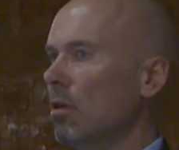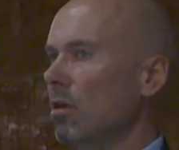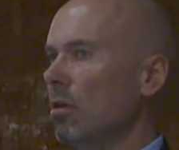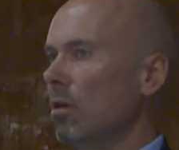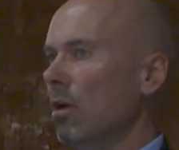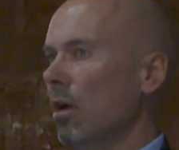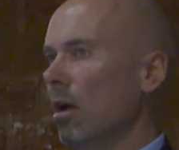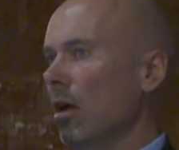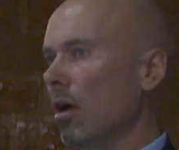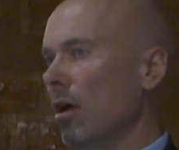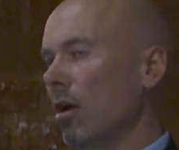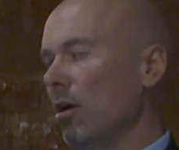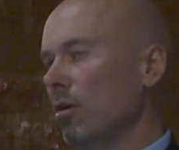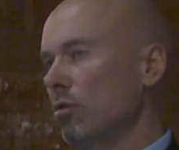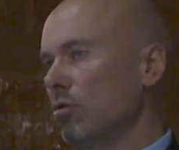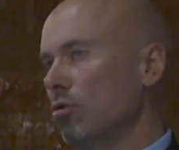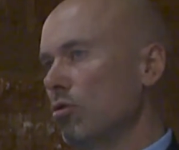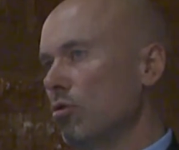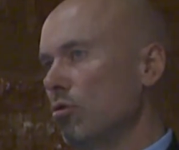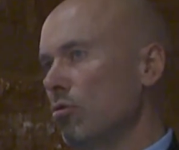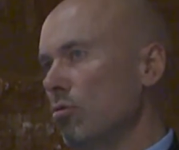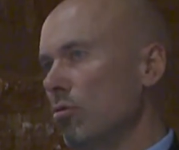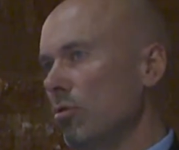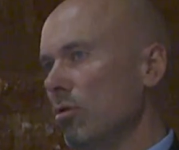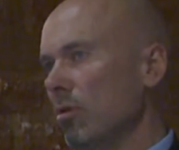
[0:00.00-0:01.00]

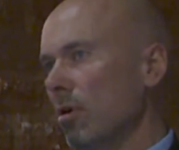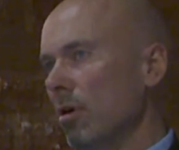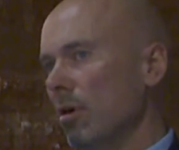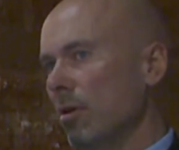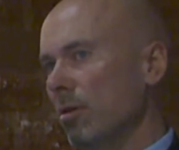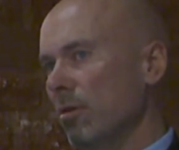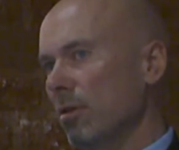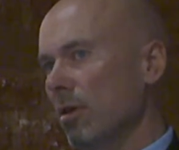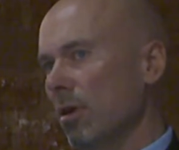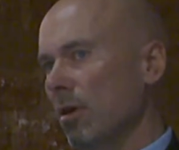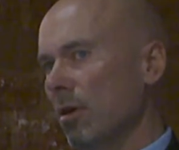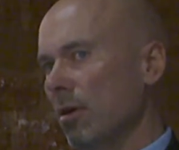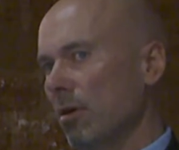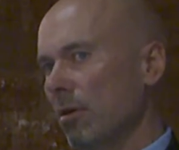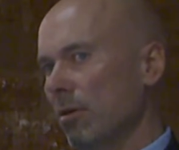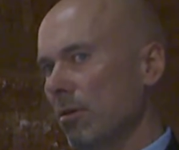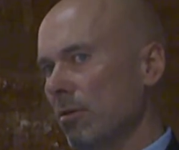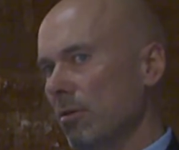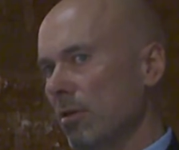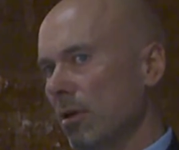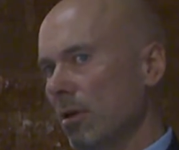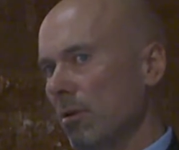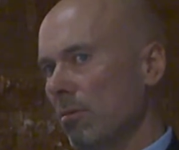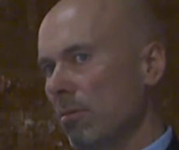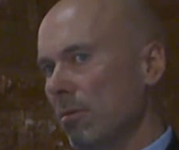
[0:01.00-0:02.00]
to
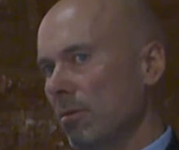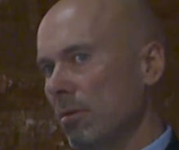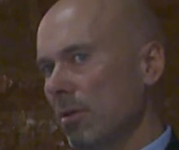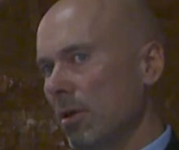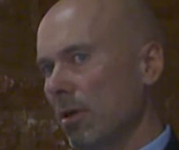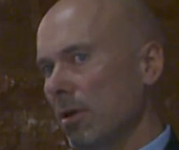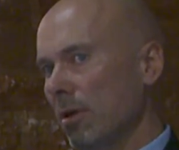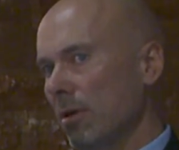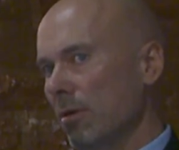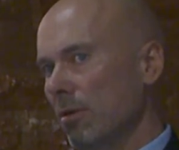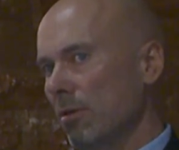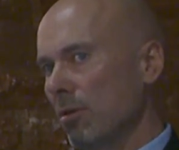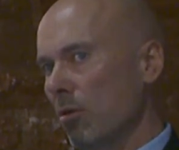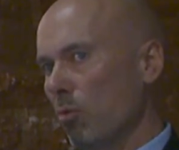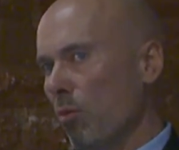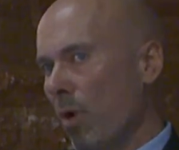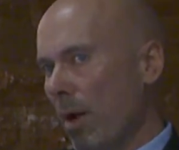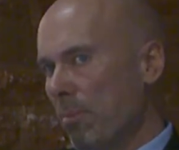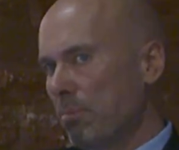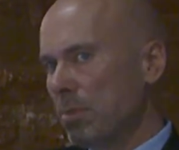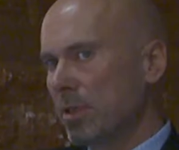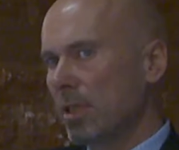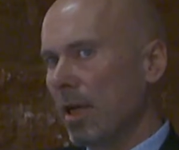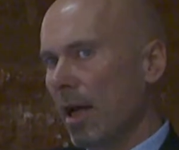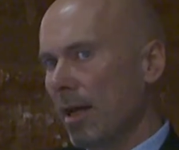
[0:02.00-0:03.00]
the
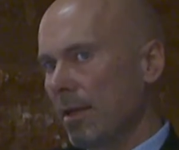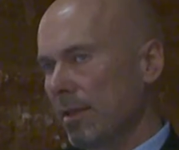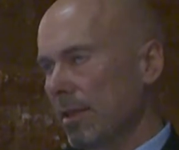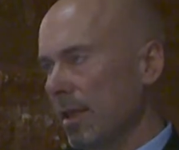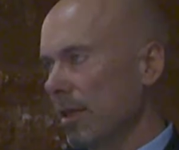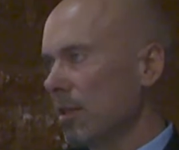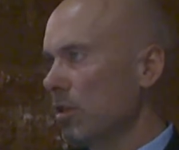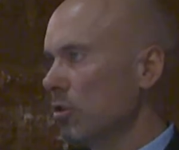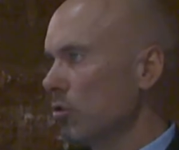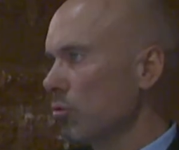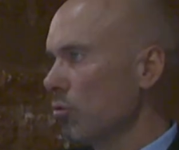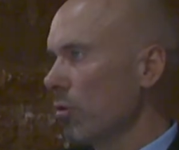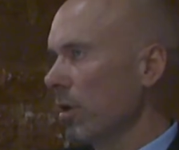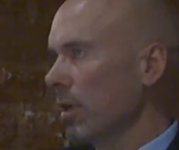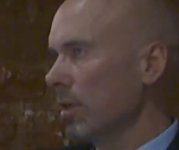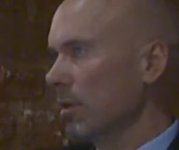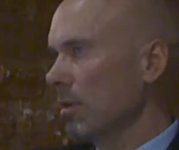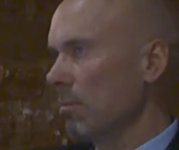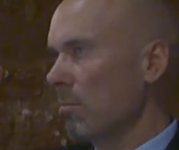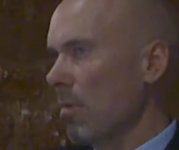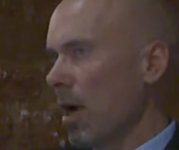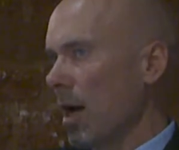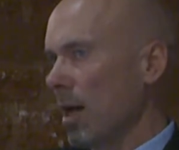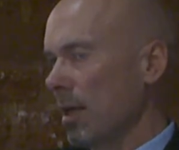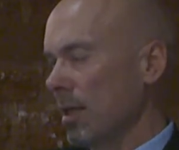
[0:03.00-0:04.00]
website that is doing the
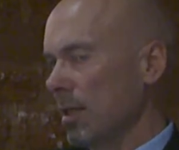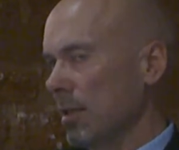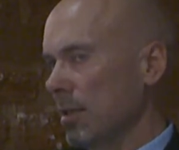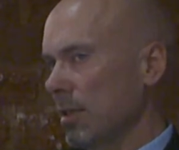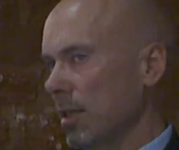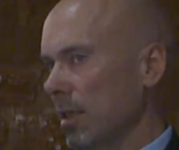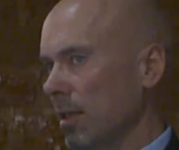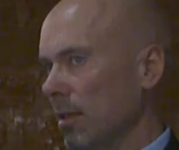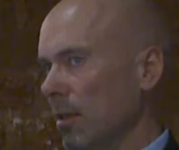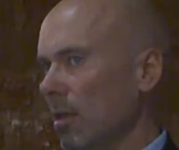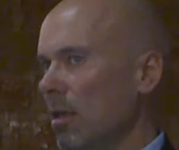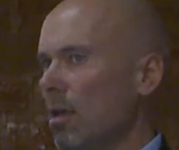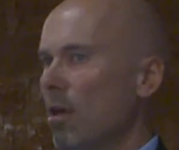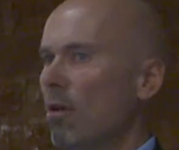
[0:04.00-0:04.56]
marketing